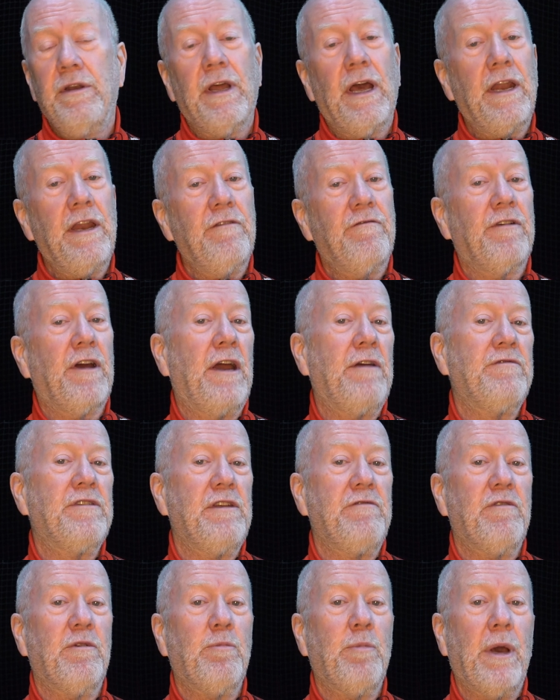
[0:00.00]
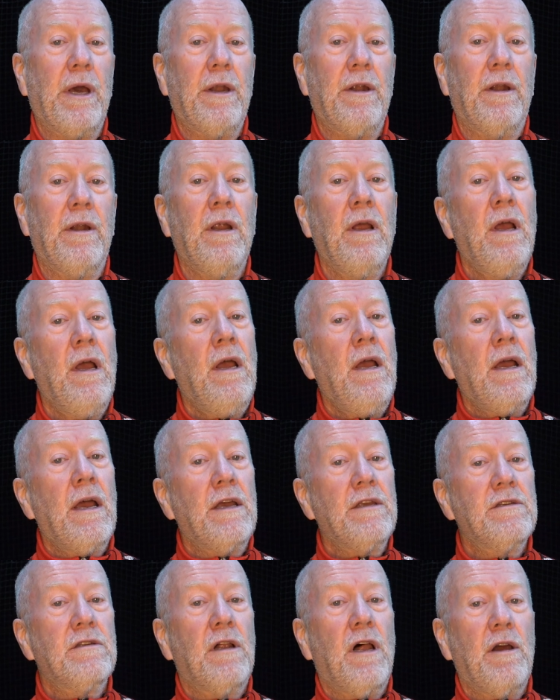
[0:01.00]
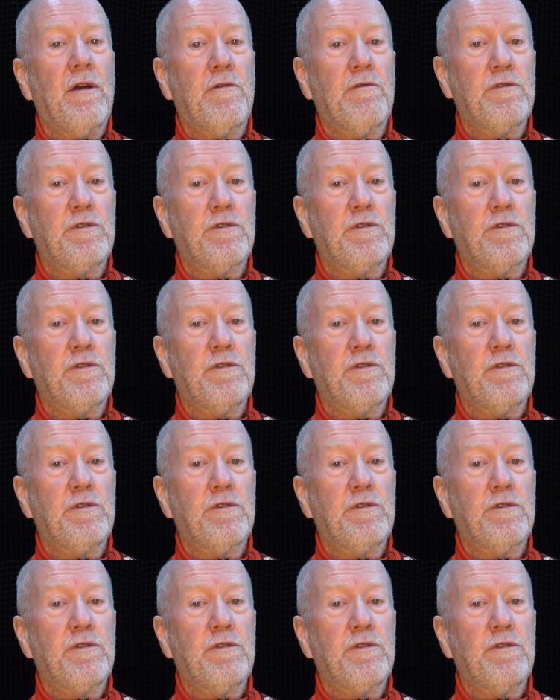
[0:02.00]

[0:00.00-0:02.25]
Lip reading: 95 is even better, as long